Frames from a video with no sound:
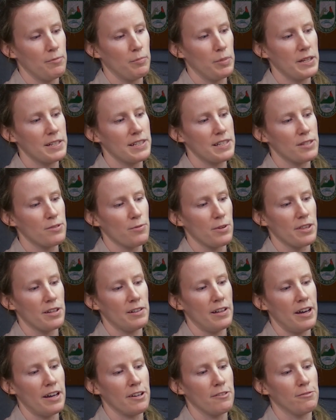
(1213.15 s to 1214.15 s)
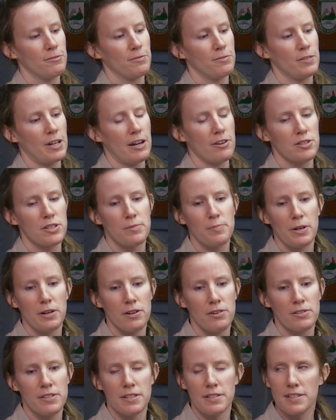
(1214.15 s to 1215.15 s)
places with a lot of house
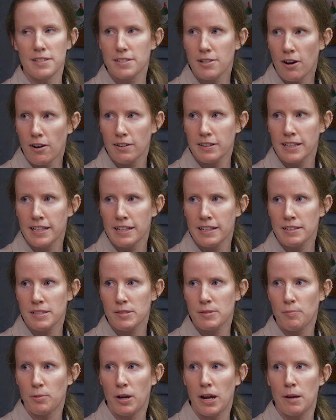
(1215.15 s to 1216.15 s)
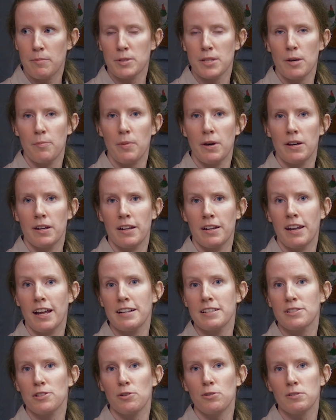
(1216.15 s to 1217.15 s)
sparrows and starlings, perhaps up on a
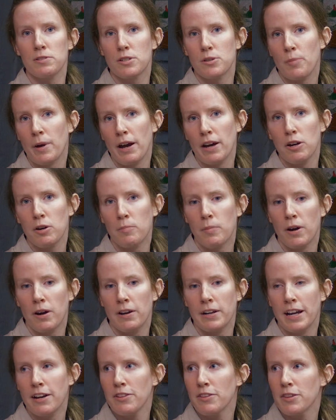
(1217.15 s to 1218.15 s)
nice old tobacco barn How